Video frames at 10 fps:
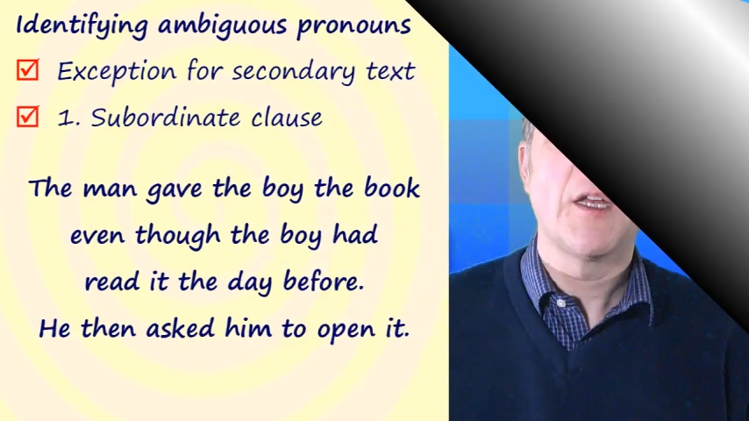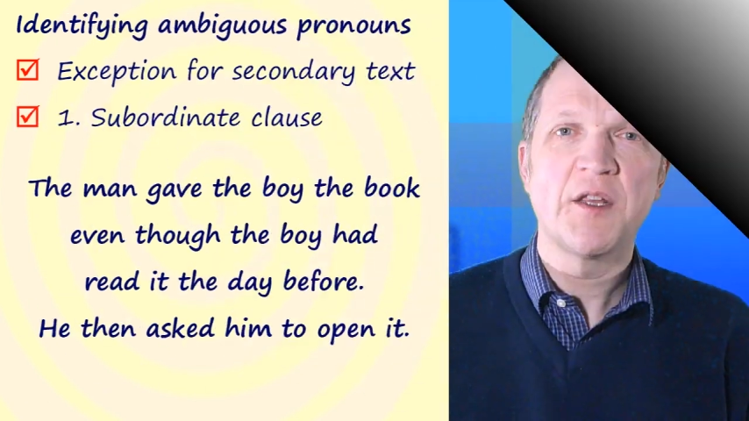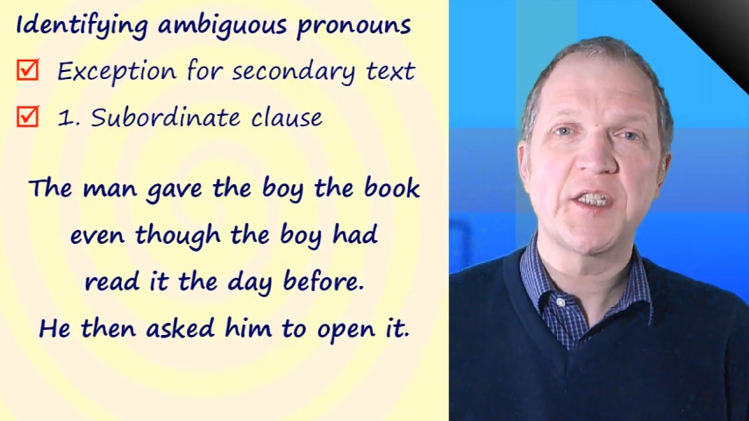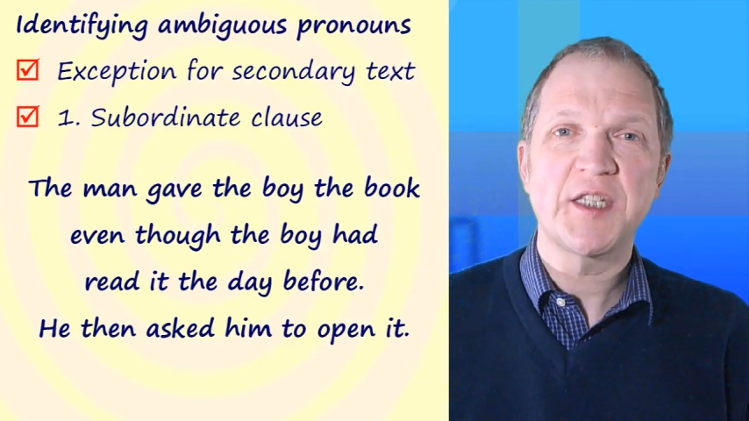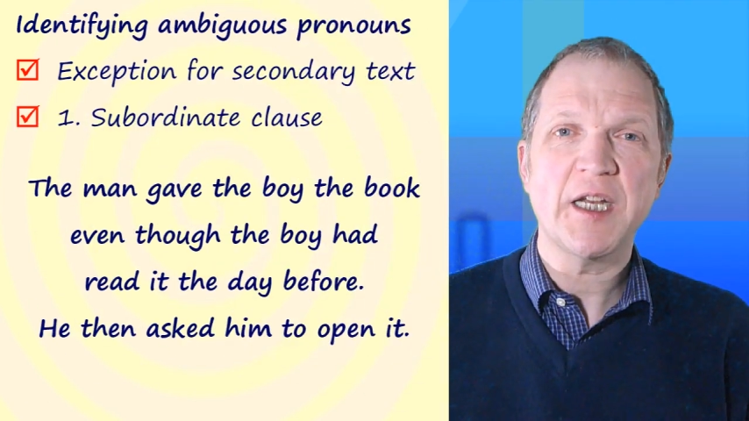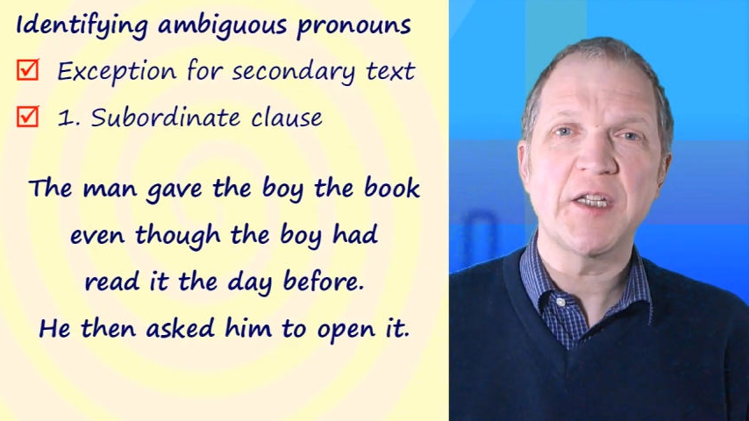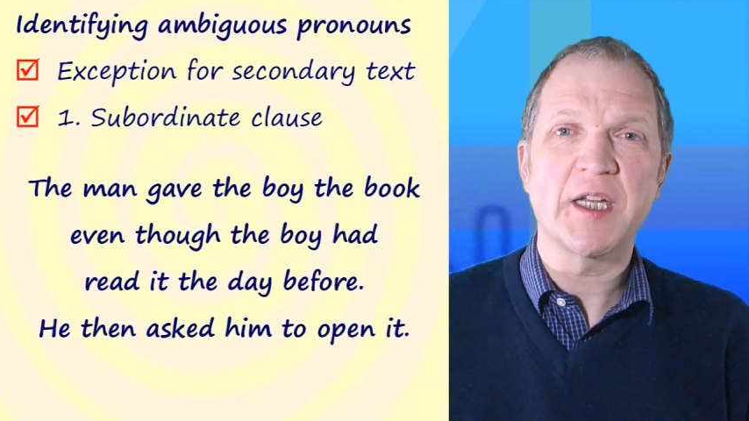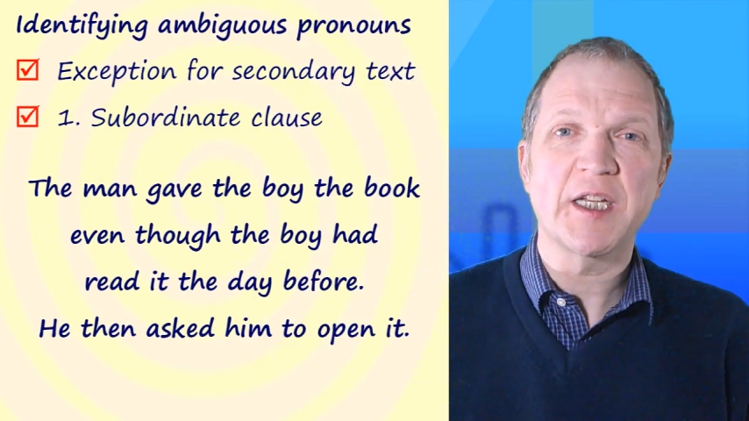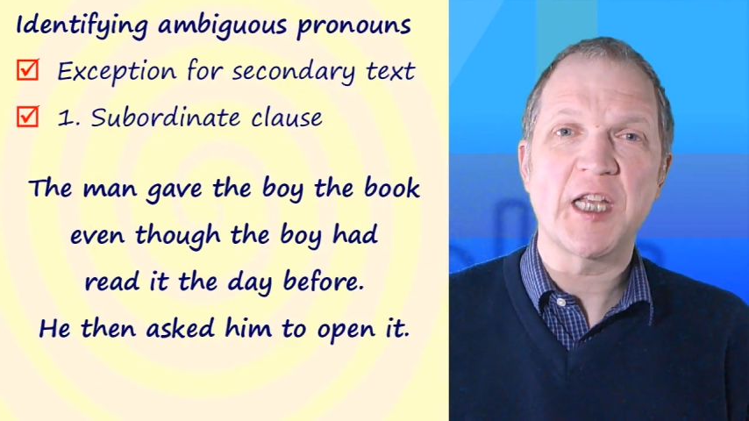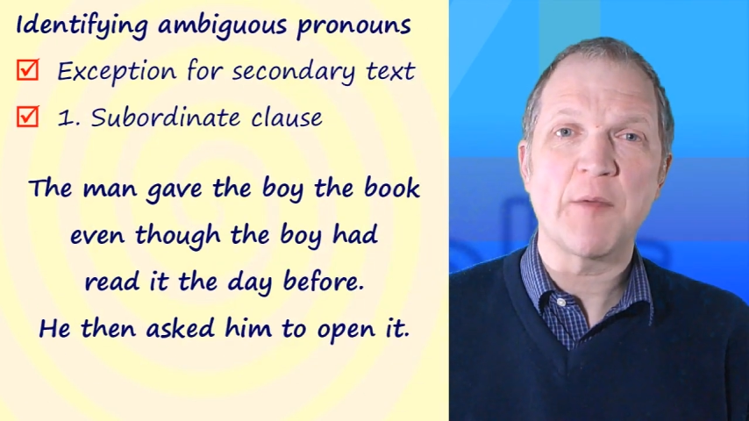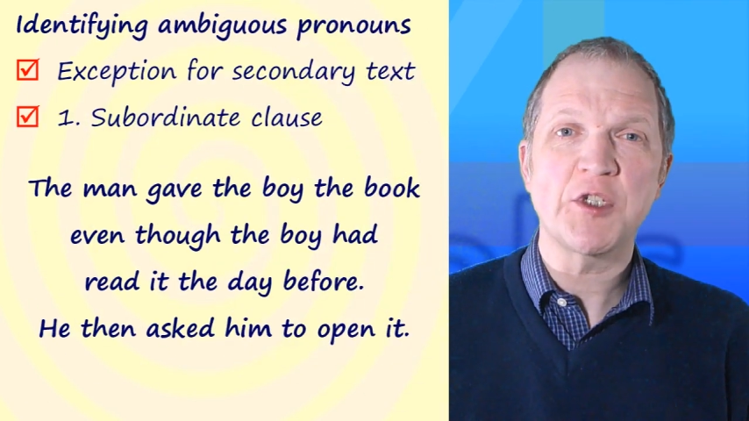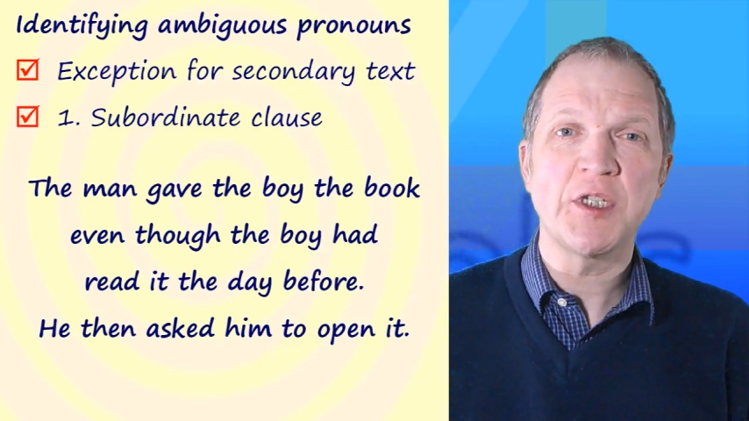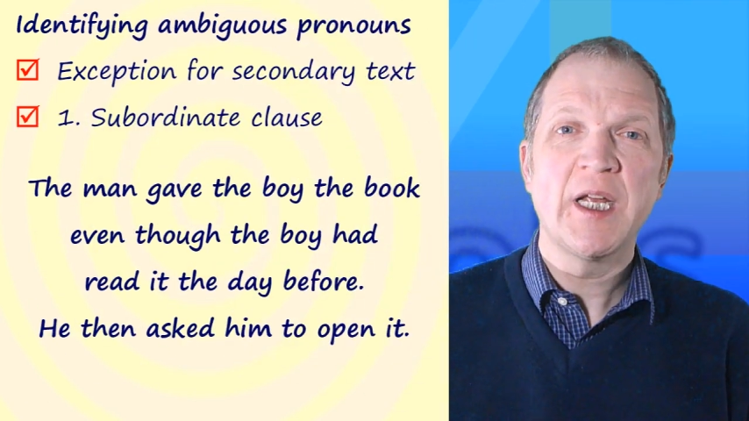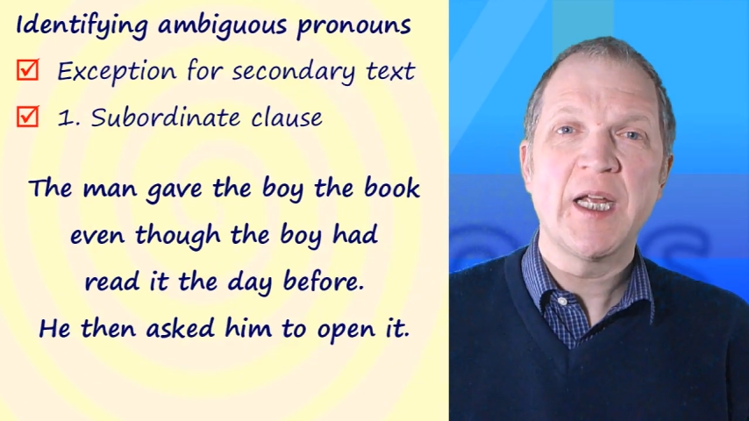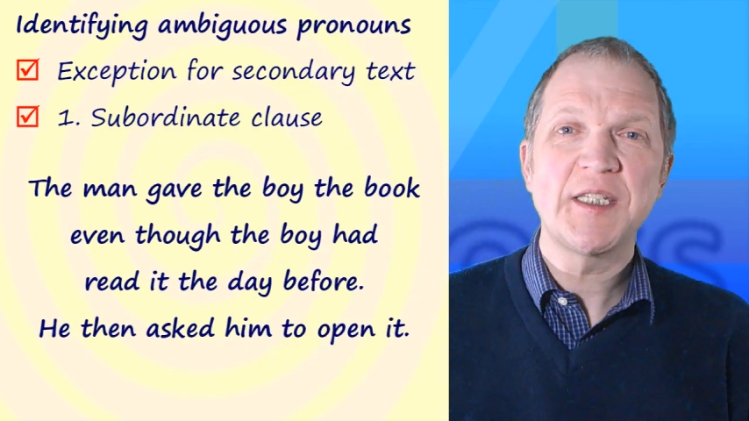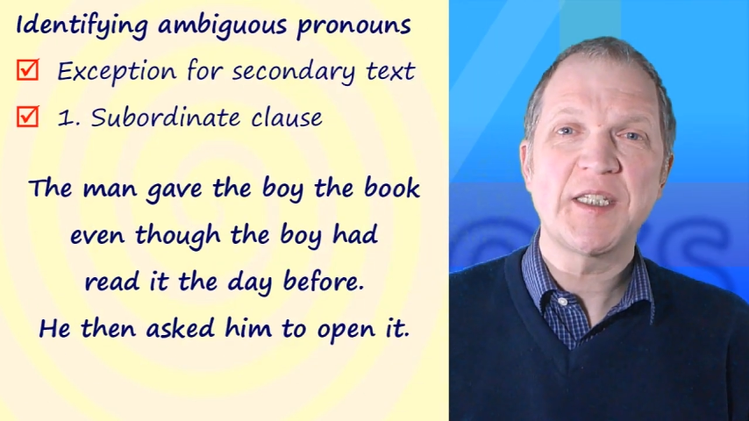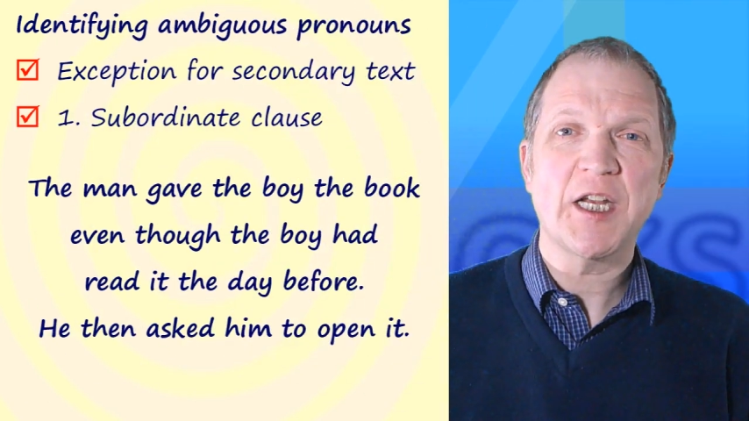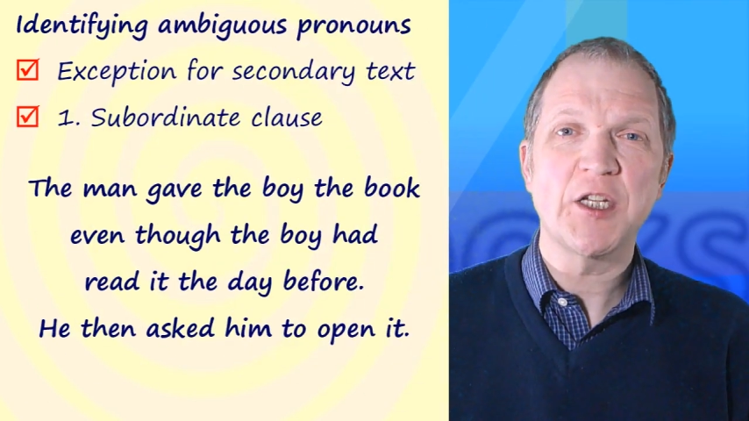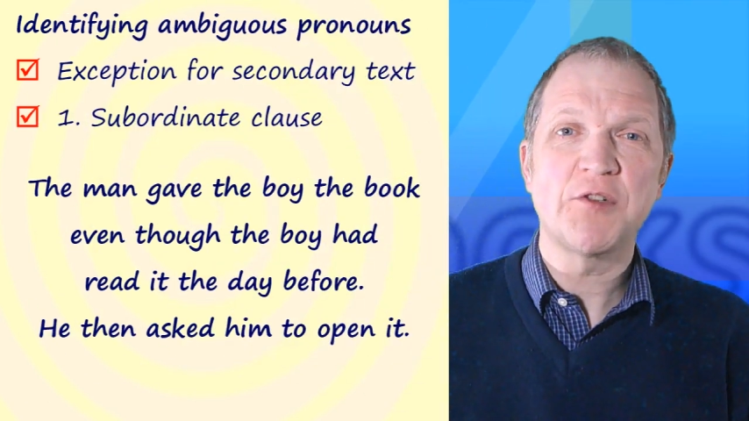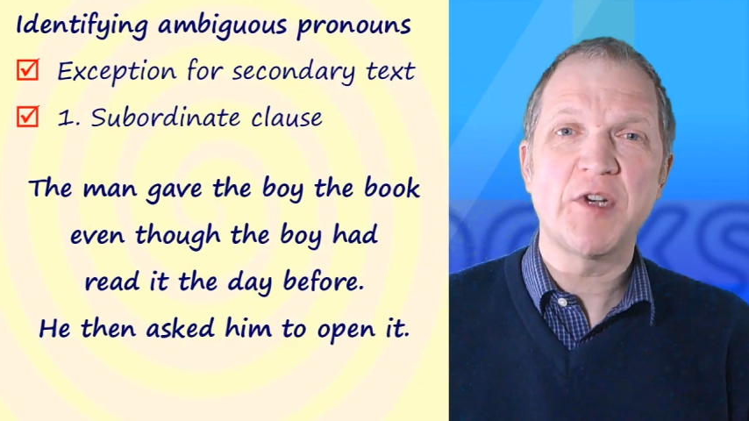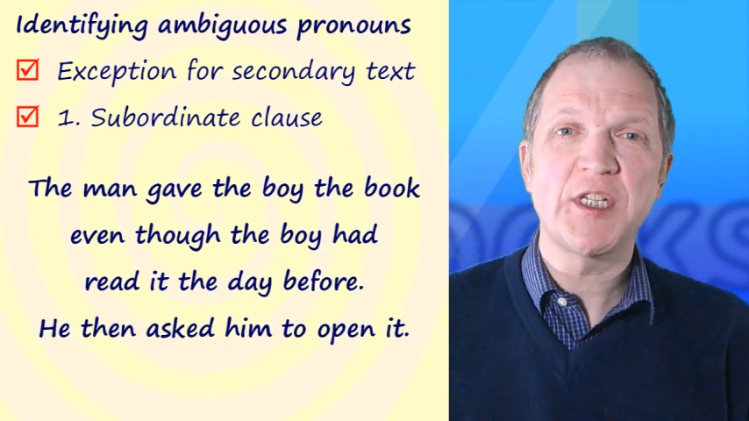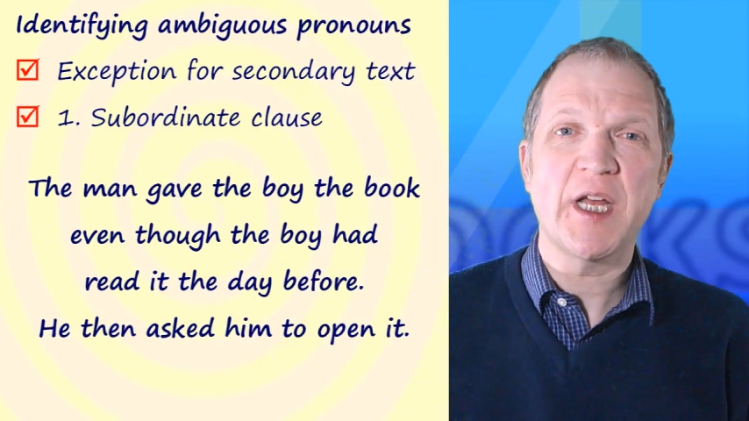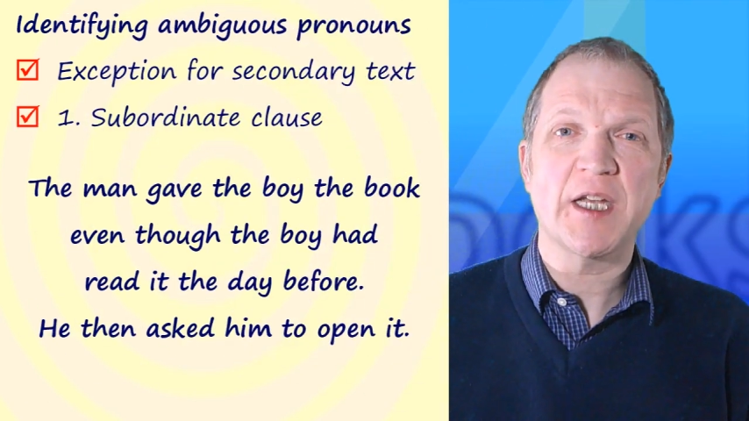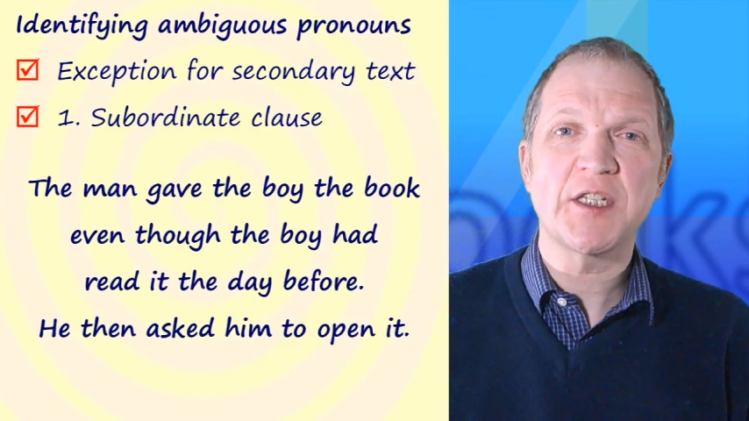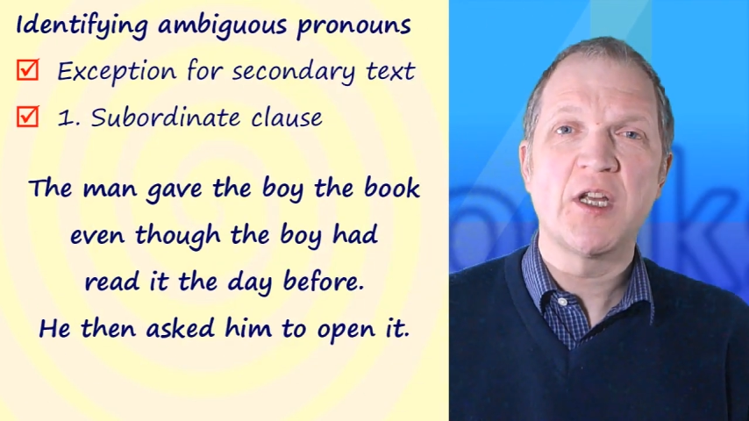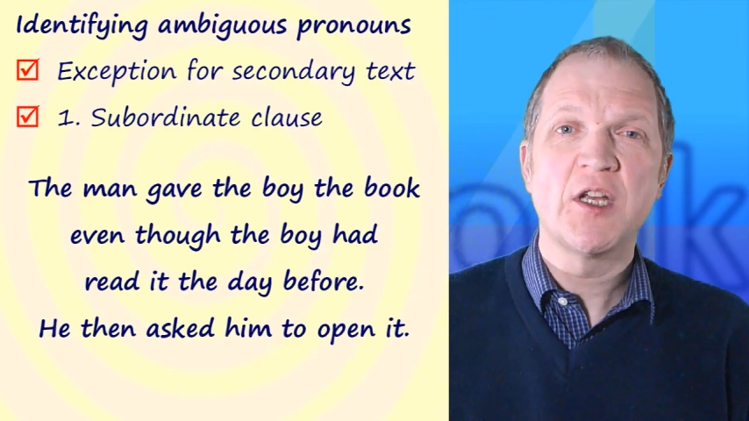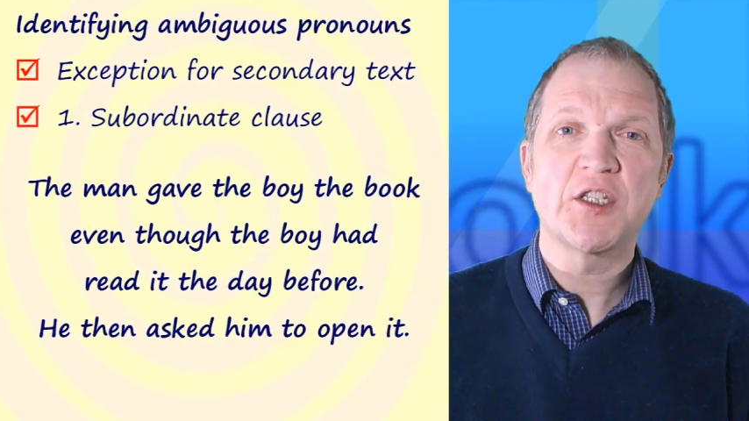The second exception is secondary text,